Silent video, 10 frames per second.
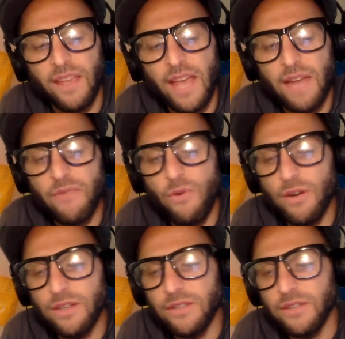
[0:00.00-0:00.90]
And of
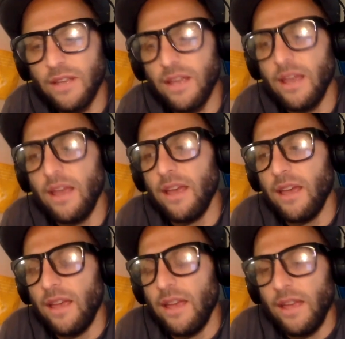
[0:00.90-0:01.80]
course,
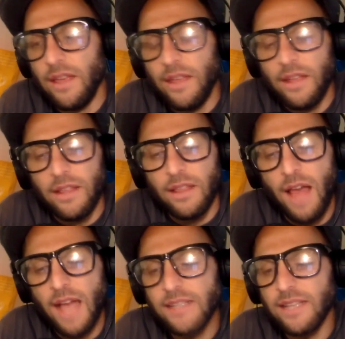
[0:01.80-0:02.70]

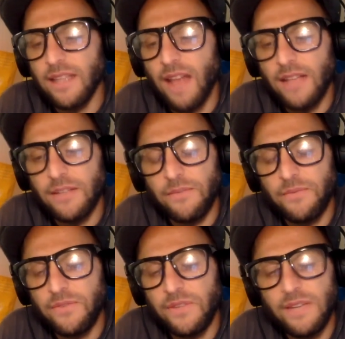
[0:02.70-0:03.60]
lots and lots of
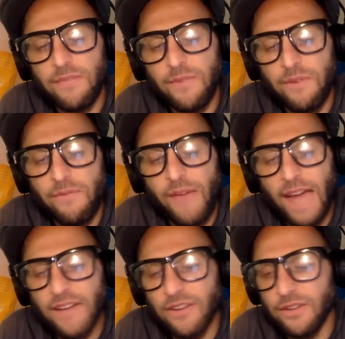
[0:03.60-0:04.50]
different
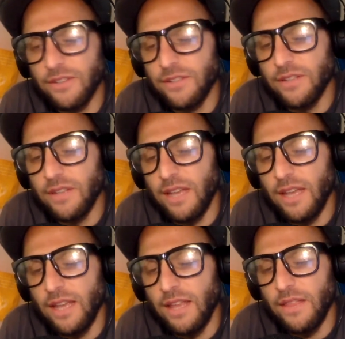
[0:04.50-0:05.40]
factors
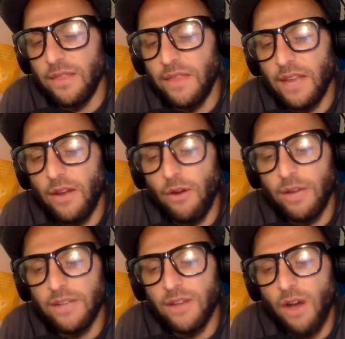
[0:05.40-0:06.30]
that go
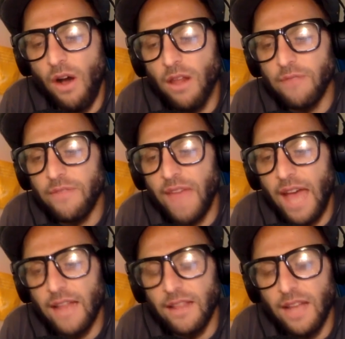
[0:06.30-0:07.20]
into all of
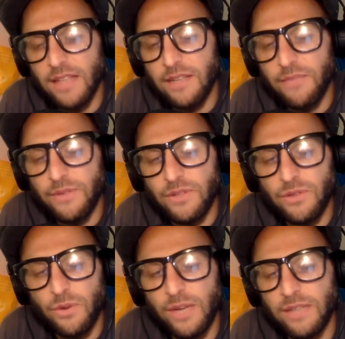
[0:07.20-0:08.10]
that, and lots of different
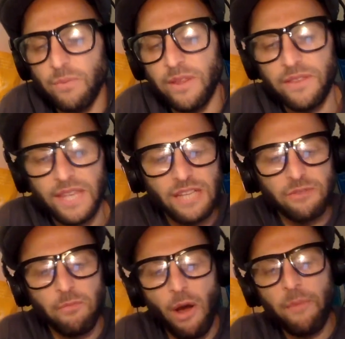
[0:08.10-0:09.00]
stories with
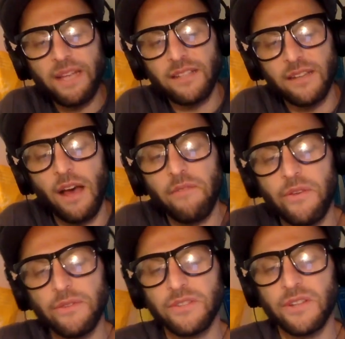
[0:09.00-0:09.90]
each moment of
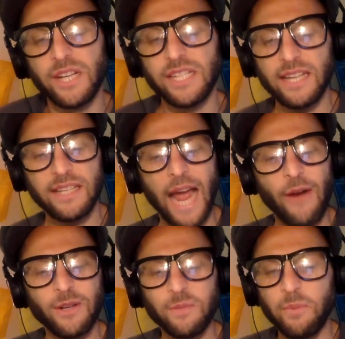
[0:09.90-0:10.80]
those 36 hours.